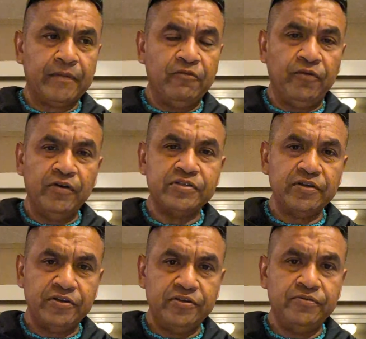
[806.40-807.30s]
You focus
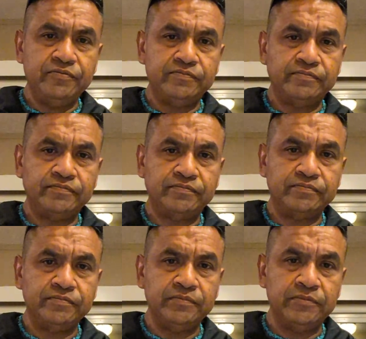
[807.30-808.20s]
on you.
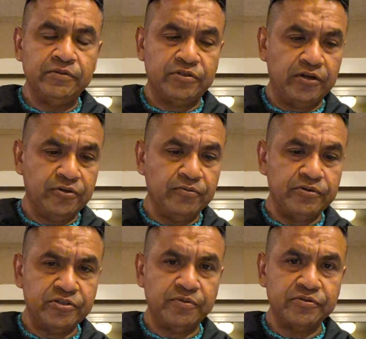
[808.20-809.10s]
You start doing
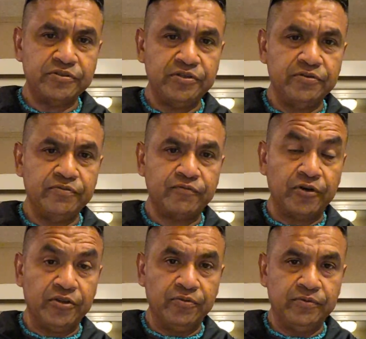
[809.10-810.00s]
what you're supposed to do for
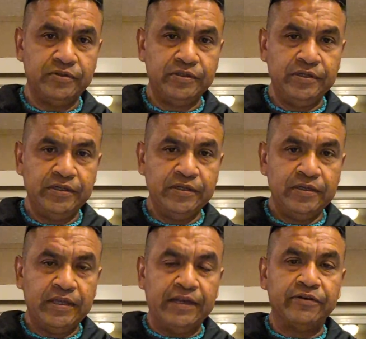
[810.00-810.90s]
you.
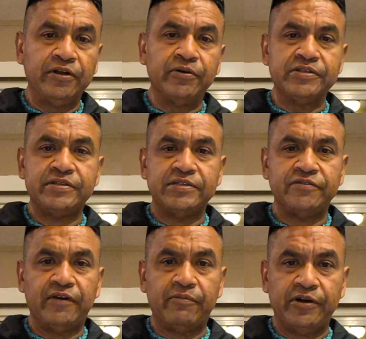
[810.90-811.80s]
And you'll notice as
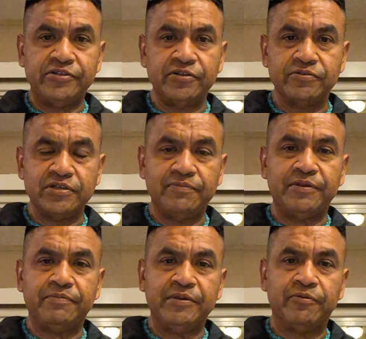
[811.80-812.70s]
your vibration goes up
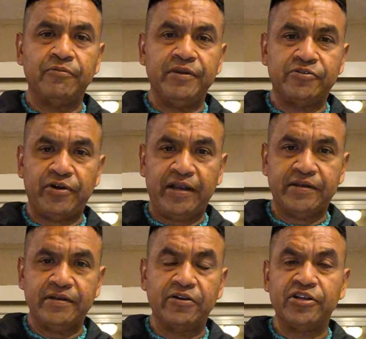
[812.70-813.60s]
that people will be
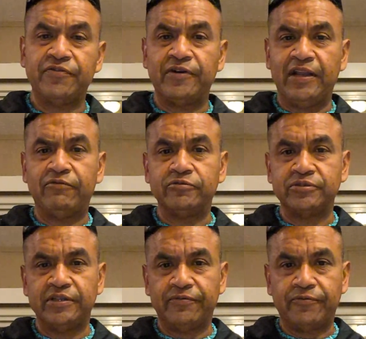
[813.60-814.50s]
attracted on different
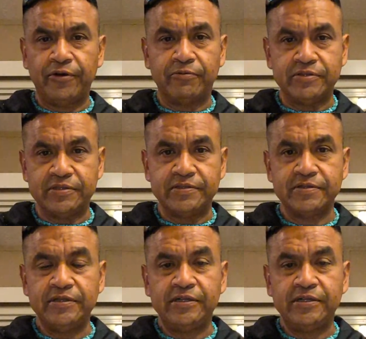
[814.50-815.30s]
levels and different frequencies.